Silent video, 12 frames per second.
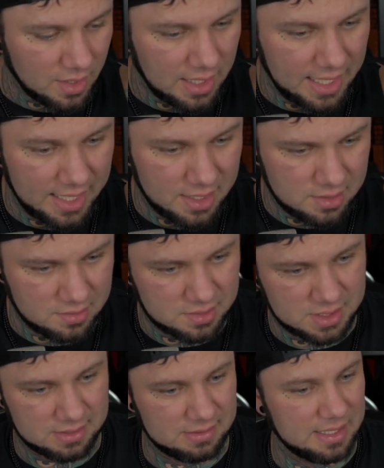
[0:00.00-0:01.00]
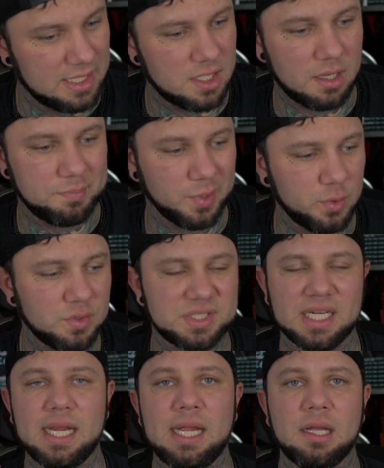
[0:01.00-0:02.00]
and end up
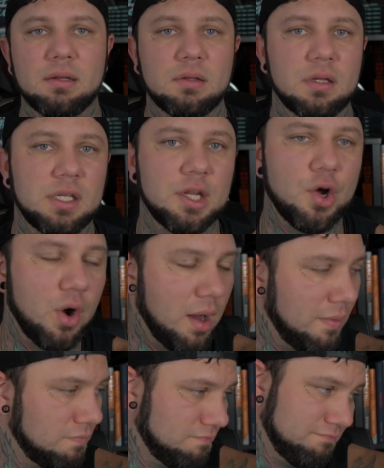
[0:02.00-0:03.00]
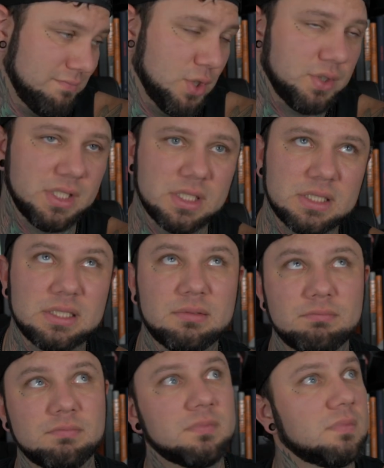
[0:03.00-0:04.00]
losing, $1.2
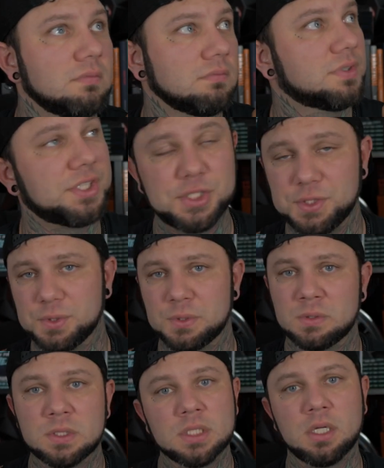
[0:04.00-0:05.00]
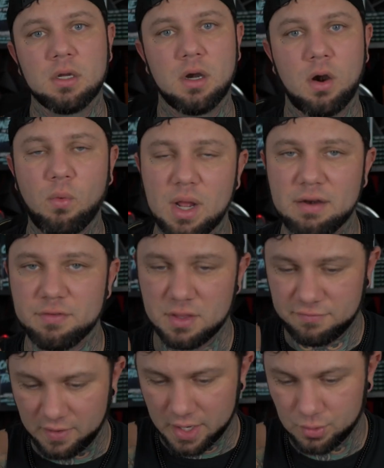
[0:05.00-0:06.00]
million or whatever the
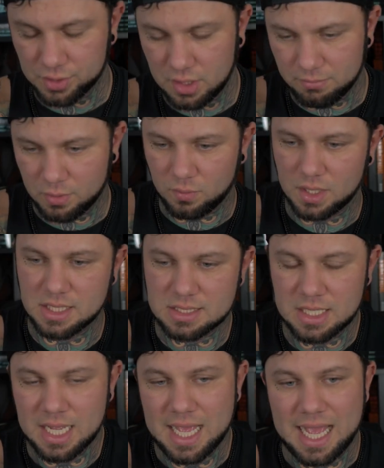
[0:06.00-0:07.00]
final number was.